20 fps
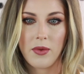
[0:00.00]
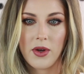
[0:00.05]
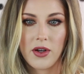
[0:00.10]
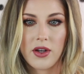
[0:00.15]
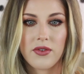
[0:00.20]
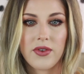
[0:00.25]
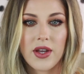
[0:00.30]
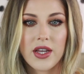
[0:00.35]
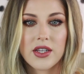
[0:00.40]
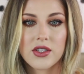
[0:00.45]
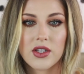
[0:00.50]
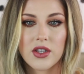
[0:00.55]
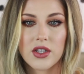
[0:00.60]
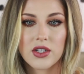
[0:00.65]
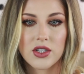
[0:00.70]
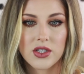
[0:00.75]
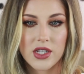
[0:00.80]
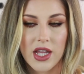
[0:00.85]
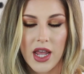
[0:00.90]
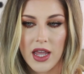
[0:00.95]
them on your face, you
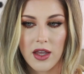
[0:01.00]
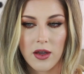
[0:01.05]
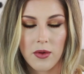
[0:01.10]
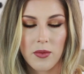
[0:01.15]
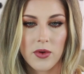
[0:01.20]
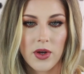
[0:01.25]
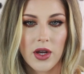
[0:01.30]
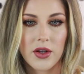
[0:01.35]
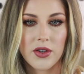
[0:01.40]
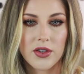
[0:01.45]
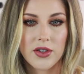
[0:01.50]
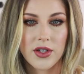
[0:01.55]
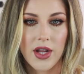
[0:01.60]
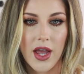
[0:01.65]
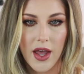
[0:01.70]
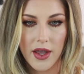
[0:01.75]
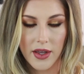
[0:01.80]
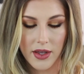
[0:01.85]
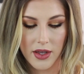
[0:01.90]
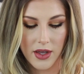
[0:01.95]
can just hang them around your
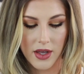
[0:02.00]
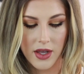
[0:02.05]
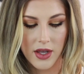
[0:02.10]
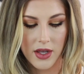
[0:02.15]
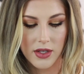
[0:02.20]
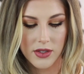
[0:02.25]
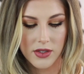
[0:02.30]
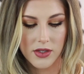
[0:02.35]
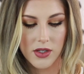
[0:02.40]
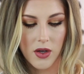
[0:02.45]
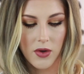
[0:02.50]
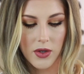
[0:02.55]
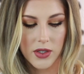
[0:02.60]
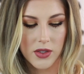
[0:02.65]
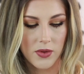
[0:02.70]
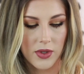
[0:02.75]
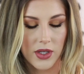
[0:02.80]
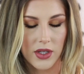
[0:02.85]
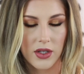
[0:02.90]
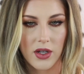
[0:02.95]
neck. So
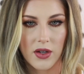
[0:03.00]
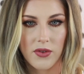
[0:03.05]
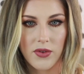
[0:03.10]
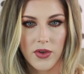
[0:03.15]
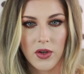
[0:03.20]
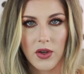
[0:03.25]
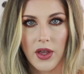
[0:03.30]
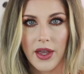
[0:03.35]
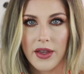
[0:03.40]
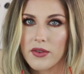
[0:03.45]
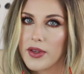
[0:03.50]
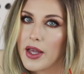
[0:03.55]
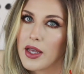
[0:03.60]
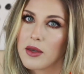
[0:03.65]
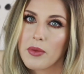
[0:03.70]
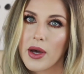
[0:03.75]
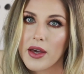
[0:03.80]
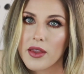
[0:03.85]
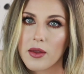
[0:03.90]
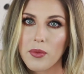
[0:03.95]
it's really good for like
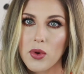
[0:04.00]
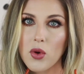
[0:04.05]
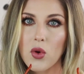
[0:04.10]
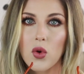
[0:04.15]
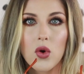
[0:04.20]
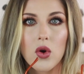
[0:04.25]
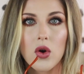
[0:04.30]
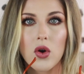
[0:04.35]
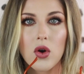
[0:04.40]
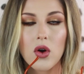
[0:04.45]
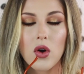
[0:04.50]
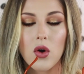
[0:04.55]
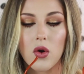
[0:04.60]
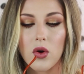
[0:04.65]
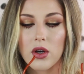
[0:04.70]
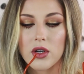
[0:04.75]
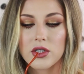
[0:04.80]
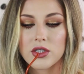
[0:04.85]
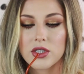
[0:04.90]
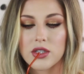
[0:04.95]
laying by the pool
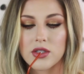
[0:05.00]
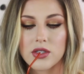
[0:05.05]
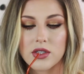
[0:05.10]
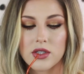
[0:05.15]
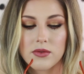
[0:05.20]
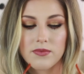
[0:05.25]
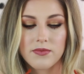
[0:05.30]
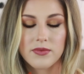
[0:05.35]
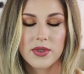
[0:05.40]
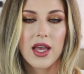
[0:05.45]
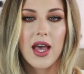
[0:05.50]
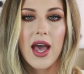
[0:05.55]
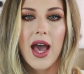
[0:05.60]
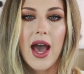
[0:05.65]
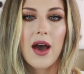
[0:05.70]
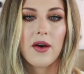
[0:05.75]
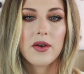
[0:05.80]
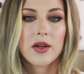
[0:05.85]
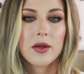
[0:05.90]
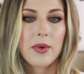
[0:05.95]
or just
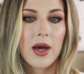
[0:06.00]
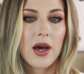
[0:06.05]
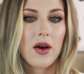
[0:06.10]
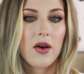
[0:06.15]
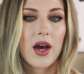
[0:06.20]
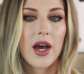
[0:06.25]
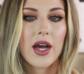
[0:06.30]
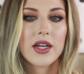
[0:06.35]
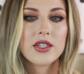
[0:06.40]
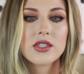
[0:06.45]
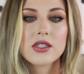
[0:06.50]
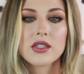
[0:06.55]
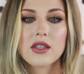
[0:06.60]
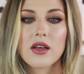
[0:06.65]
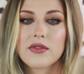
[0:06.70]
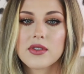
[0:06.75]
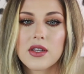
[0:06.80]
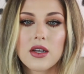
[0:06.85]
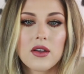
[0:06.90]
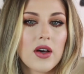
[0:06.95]
out and about. I just
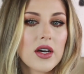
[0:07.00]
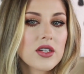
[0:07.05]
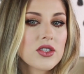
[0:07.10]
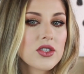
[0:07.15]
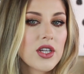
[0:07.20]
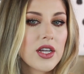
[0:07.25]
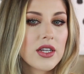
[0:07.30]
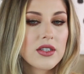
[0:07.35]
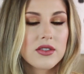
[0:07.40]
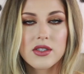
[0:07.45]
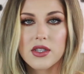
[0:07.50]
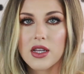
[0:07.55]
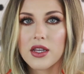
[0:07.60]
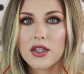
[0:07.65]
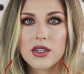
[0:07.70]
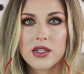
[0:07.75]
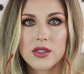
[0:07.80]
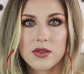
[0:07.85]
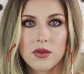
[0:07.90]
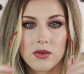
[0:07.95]
love sunglass chains
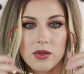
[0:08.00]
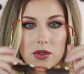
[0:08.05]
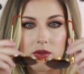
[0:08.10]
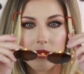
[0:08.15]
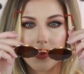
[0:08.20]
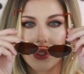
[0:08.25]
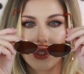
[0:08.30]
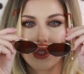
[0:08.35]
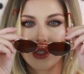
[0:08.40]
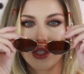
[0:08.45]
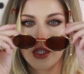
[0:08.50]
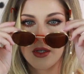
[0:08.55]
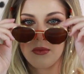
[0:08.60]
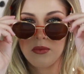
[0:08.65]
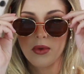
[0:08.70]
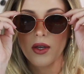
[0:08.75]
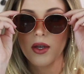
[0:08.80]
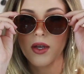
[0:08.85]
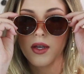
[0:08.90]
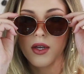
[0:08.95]
and this one is really
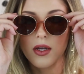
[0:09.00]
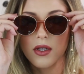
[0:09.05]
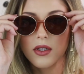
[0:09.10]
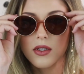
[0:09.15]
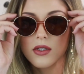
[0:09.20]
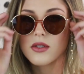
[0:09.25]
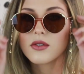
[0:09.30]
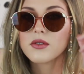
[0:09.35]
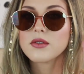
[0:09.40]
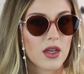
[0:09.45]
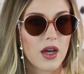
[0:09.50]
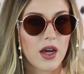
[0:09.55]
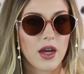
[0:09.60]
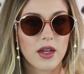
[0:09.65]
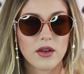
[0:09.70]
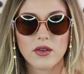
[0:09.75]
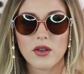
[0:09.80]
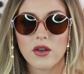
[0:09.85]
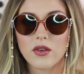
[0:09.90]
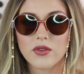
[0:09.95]
cheap.
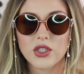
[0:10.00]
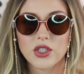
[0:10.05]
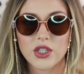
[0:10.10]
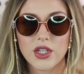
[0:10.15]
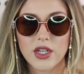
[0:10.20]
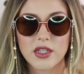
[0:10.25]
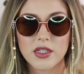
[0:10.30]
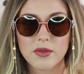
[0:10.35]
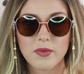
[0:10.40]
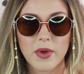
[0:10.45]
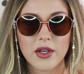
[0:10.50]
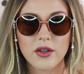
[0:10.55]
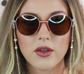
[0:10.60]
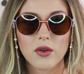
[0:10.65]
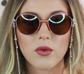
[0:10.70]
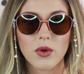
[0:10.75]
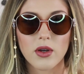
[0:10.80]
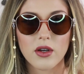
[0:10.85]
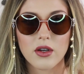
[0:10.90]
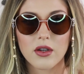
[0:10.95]
I don't know if chic's my
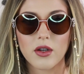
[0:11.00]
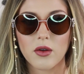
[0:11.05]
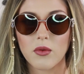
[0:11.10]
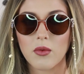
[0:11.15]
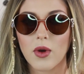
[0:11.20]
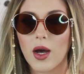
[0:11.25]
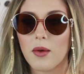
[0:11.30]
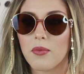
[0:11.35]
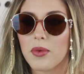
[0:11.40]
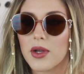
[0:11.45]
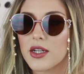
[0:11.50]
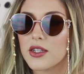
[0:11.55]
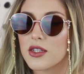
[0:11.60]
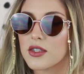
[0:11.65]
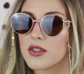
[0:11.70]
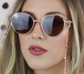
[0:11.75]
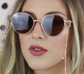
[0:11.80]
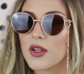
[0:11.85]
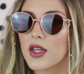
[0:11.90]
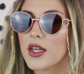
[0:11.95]
new word or what, but I
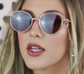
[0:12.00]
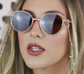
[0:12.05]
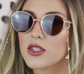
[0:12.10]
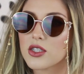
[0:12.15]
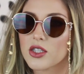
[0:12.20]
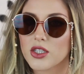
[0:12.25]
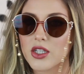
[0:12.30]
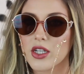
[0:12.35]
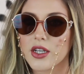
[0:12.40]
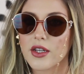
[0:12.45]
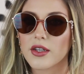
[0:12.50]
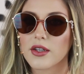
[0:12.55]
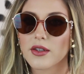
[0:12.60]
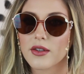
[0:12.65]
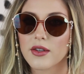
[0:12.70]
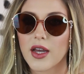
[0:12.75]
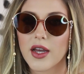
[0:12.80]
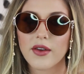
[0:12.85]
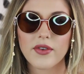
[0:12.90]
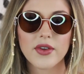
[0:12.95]
just feel like it's chic.
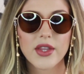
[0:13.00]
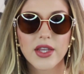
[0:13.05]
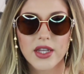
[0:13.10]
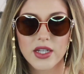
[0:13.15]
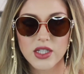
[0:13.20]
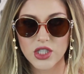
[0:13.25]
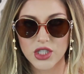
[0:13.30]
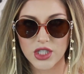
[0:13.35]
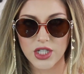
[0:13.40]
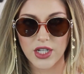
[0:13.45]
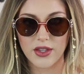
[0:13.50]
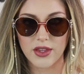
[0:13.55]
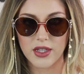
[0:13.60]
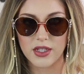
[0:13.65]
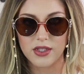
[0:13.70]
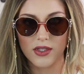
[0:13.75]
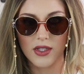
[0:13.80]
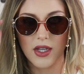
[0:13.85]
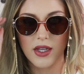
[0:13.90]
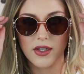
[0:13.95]
Everything is chic
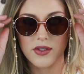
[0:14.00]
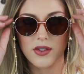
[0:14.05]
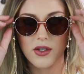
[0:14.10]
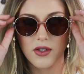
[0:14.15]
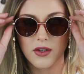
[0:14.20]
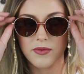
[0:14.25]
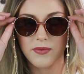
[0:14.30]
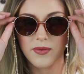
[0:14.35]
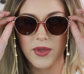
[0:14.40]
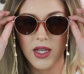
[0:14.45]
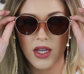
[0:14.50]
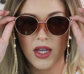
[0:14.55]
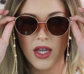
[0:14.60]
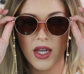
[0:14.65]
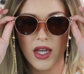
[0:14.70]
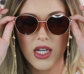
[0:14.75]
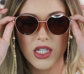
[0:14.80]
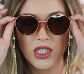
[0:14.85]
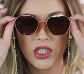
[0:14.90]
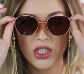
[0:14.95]
these days, y'all.
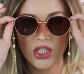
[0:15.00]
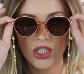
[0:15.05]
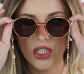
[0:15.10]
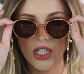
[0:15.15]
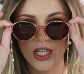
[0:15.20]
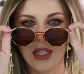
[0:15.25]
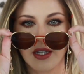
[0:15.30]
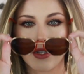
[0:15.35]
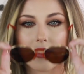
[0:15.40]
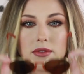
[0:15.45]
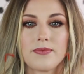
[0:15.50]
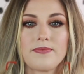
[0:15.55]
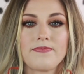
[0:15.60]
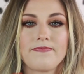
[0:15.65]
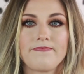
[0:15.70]
Chic.